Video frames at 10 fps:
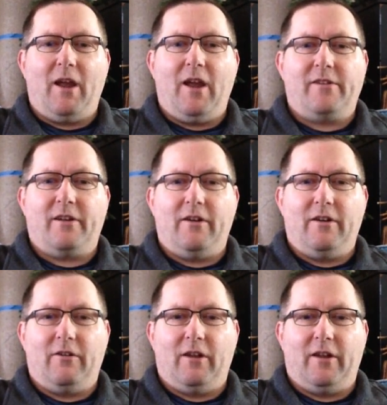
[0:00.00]
is starting
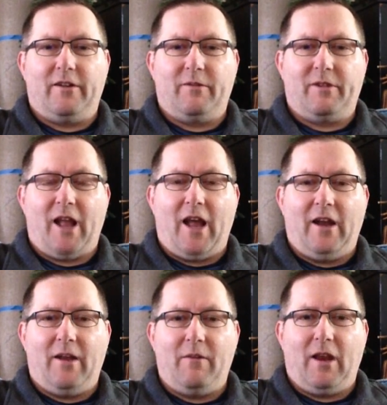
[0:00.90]
to really
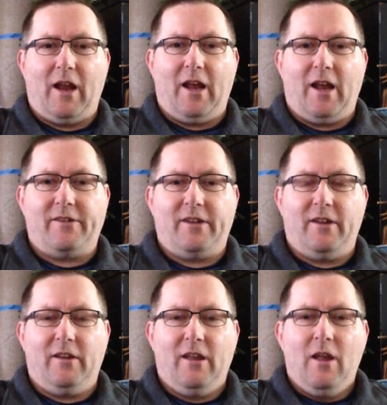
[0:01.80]
subside. I mean,
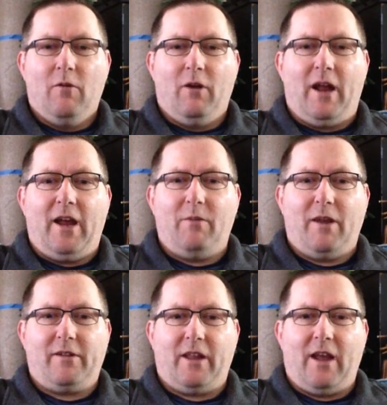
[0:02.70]
what I
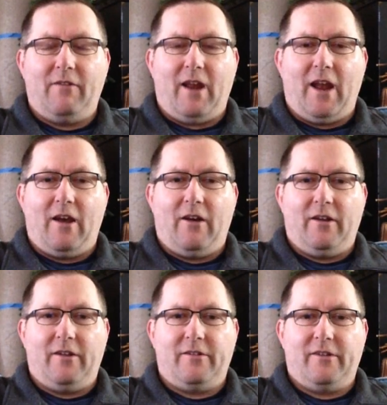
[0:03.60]
basically have now
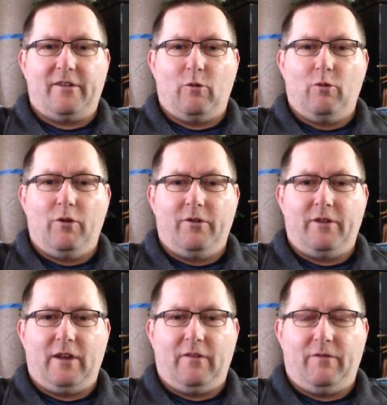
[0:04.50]
is just a
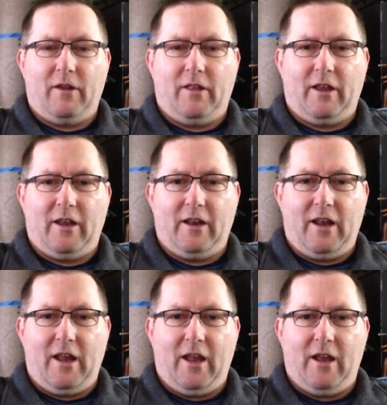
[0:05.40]
woozy feeling in the
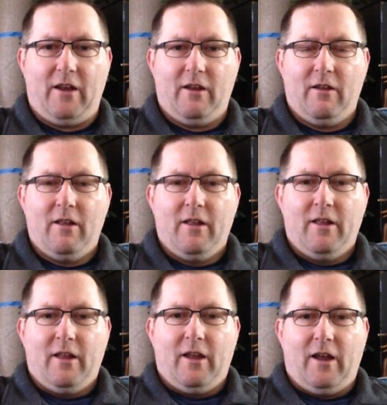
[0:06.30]
head.
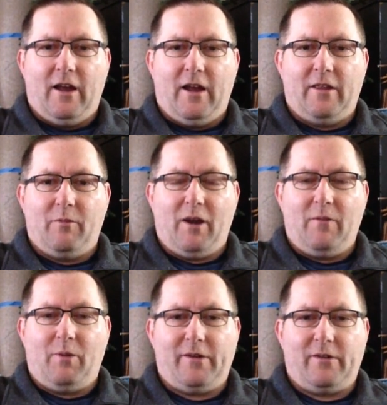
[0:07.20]
The
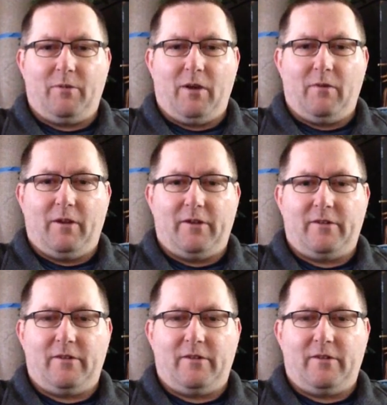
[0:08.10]
brain pressure is pretty much,